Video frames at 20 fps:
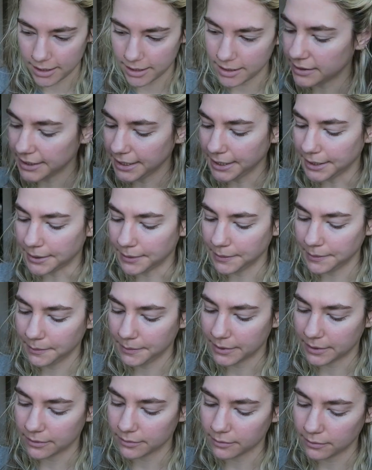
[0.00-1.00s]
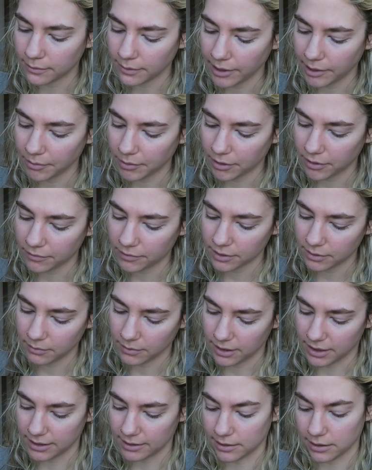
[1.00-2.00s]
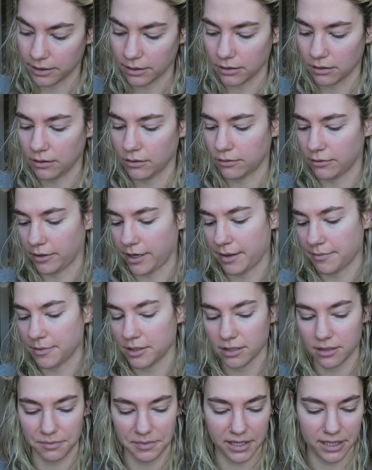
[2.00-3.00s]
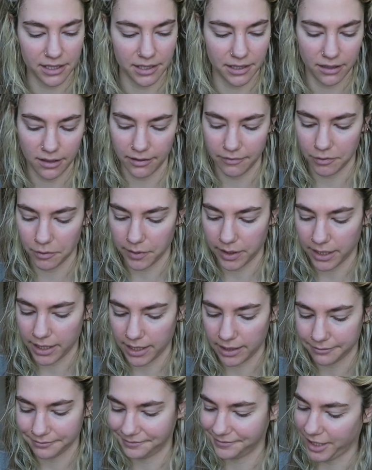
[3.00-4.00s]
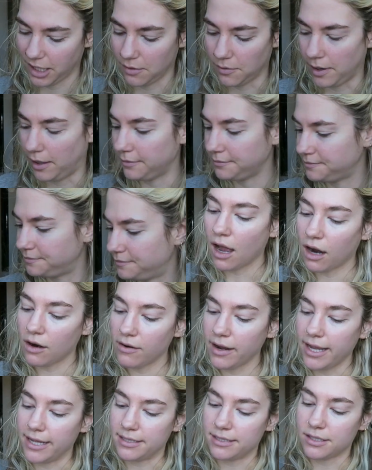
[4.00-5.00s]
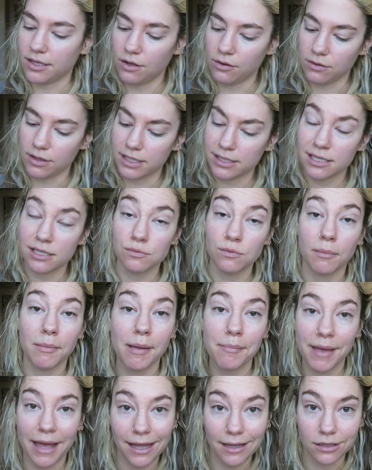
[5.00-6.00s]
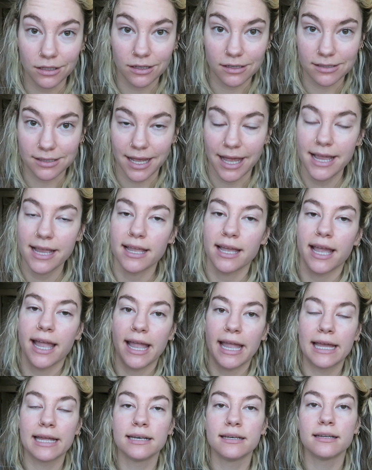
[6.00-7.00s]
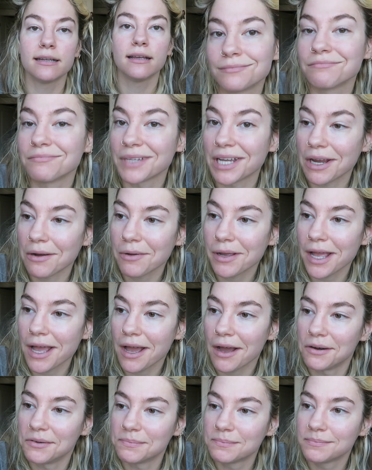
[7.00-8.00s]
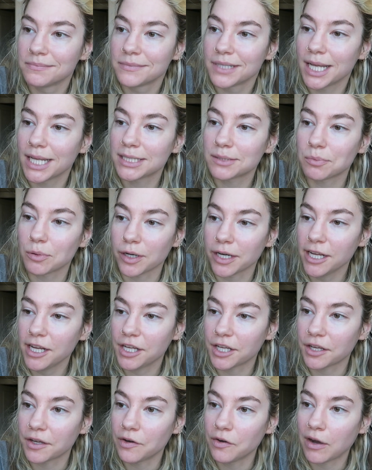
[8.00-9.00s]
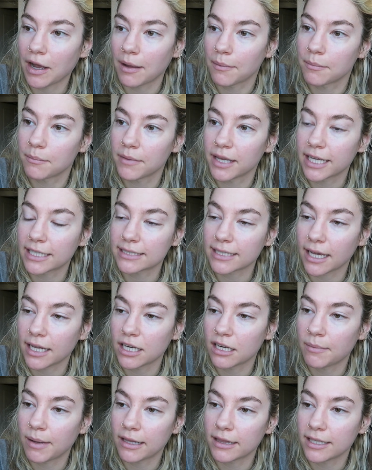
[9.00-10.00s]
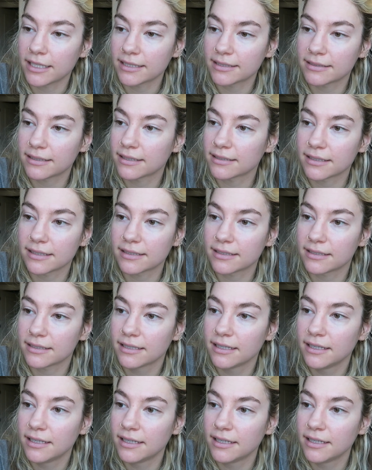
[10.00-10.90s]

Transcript: So I'm gonna wipe off some of this glitter. Oh crap, there's gonna be glitter everywhere now. Oh well. Alright, so this is what my palette looks like, and here we go. It's pretty cute. I'm excited about this.